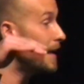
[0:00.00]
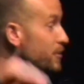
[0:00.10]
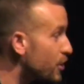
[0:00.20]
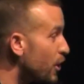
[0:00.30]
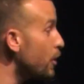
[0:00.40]

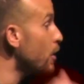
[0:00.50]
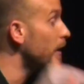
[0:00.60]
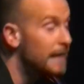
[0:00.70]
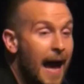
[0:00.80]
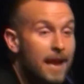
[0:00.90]
eternal
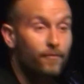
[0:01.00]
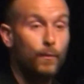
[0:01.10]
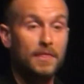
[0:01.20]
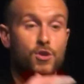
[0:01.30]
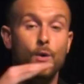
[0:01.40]
life
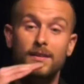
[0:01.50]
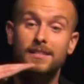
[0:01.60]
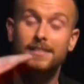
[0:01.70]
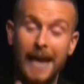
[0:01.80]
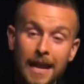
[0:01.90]
with your
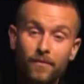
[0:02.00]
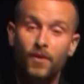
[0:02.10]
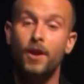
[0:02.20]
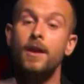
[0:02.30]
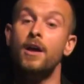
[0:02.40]

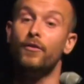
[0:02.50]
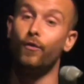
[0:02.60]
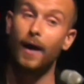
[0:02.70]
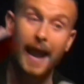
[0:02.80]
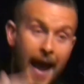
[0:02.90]
Savior
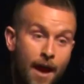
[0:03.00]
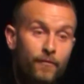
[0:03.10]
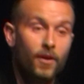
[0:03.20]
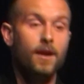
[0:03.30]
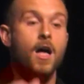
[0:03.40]

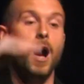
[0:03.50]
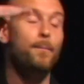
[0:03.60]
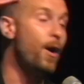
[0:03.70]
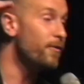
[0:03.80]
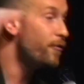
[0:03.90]
forever upon